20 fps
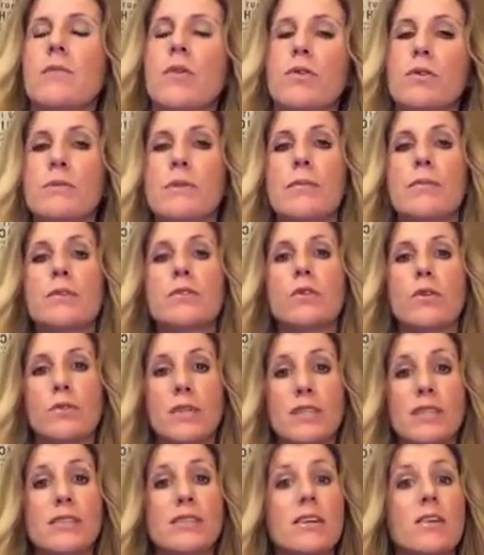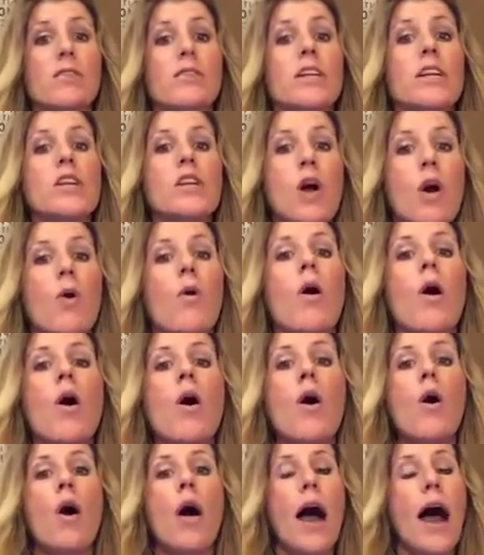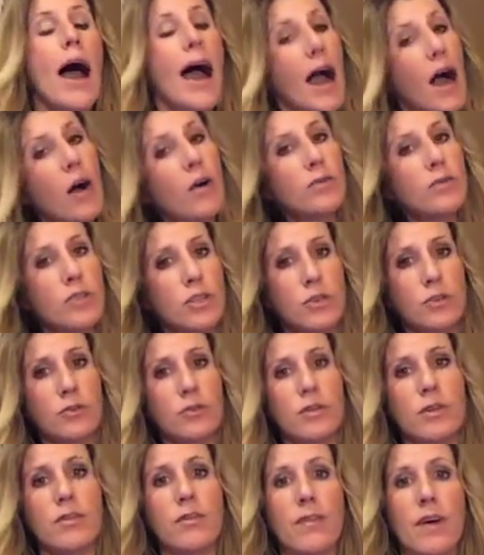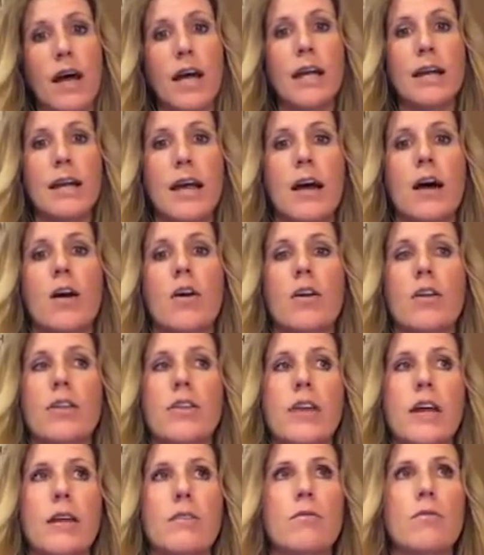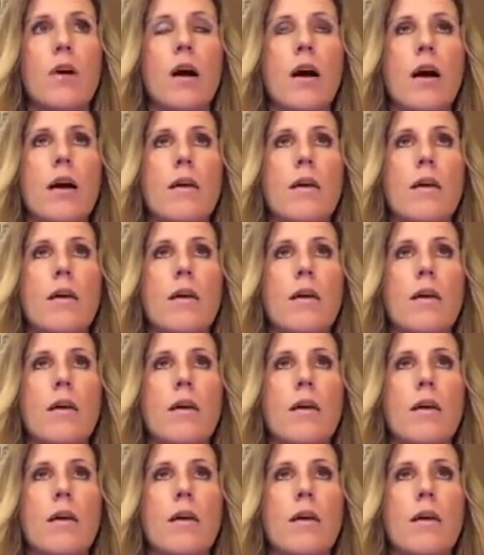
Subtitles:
Most people don't necessarily know how to define health and